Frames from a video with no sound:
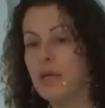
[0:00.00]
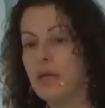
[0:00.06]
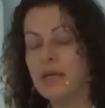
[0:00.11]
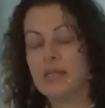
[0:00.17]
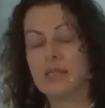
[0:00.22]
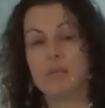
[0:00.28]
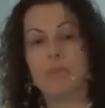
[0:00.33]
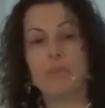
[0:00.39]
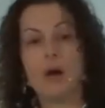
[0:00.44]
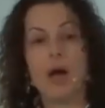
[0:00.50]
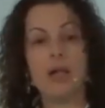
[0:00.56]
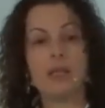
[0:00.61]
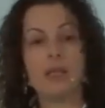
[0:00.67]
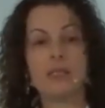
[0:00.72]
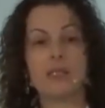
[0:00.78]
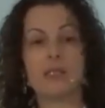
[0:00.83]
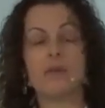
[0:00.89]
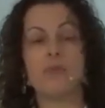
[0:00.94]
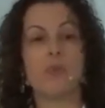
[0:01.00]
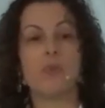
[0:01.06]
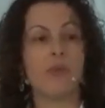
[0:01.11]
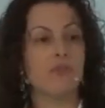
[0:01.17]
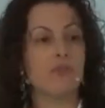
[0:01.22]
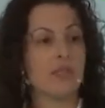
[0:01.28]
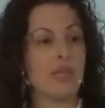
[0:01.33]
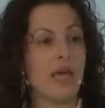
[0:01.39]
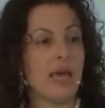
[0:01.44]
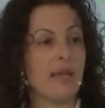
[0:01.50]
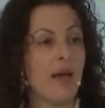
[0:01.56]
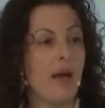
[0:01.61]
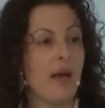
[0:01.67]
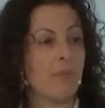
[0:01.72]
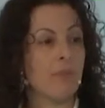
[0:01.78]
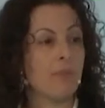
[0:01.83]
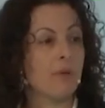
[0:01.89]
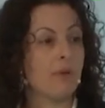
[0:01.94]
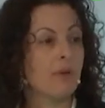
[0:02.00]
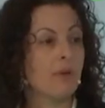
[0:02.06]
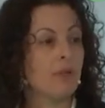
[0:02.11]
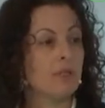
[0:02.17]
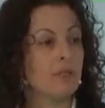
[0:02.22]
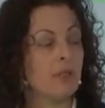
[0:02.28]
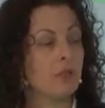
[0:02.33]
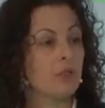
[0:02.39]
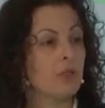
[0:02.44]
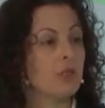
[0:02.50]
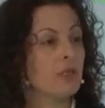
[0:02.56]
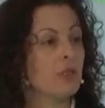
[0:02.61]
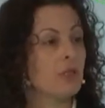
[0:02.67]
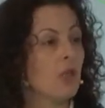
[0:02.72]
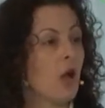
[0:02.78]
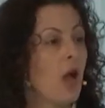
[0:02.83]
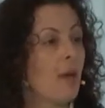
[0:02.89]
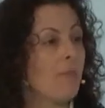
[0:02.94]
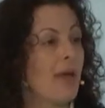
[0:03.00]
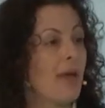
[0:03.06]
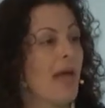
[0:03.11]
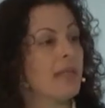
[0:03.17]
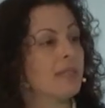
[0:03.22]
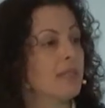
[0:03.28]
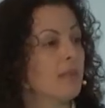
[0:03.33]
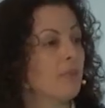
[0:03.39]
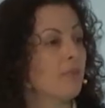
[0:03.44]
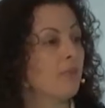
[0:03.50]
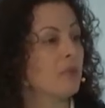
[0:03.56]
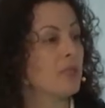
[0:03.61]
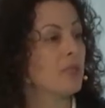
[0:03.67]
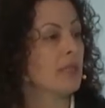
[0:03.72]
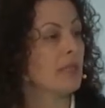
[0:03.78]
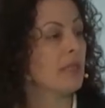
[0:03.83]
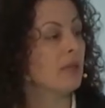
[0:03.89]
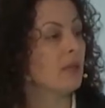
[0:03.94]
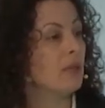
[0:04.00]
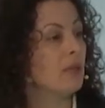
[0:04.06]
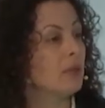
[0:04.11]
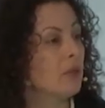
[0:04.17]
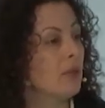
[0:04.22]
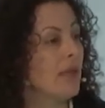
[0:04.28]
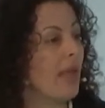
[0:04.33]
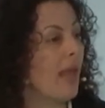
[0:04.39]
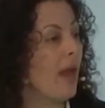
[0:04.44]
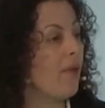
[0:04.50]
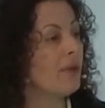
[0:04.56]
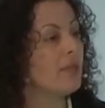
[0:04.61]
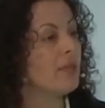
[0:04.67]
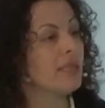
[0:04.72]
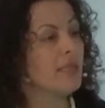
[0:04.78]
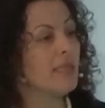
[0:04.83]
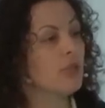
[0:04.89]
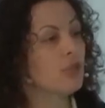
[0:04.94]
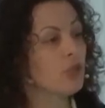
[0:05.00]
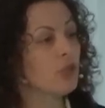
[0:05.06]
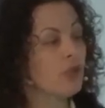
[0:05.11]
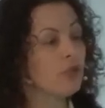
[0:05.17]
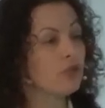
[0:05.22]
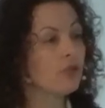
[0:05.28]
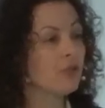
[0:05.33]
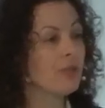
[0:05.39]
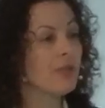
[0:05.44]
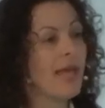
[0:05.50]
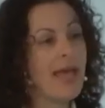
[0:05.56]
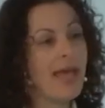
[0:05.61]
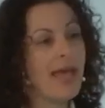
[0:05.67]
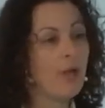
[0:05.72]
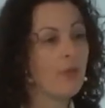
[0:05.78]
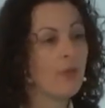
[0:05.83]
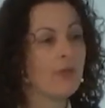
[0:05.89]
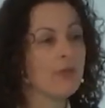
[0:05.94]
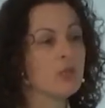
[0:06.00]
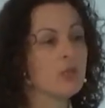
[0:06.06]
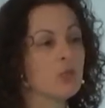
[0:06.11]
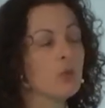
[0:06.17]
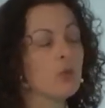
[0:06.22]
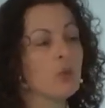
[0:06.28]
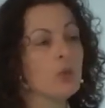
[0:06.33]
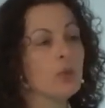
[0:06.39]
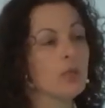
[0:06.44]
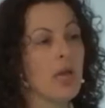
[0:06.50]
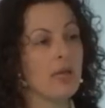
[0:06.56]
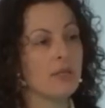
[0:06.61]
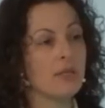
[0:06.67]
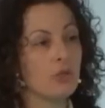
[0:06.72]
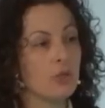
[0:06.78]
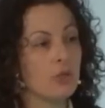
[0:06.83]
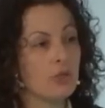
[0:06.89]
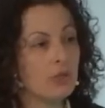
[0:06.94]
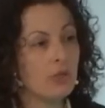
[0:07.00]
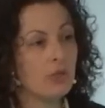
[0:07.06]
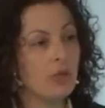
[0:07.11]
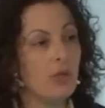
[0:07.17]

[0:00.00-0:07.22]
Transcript: Is the policy we've set up, such as the law passed in Brazil to guarantee children a healthy school lunch?